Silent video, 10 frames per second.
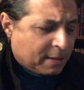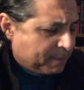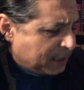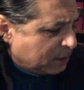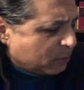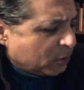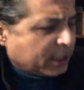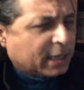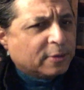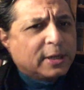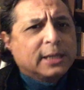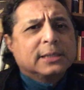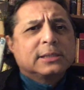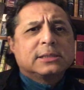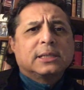Ballard wrote High
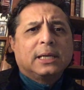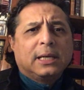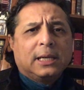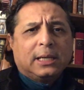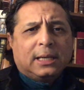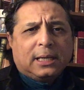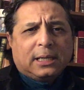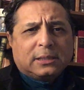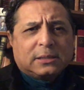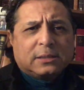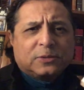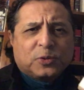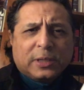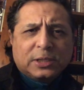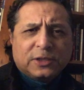Rise as a
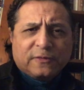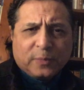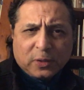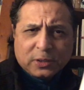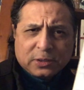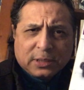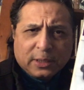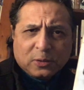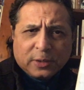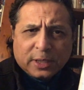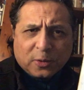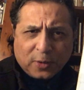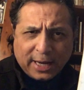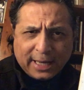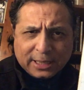trilogy of books that included
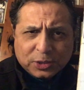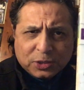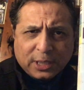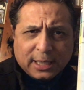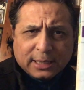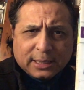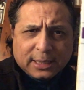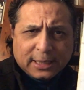Crash and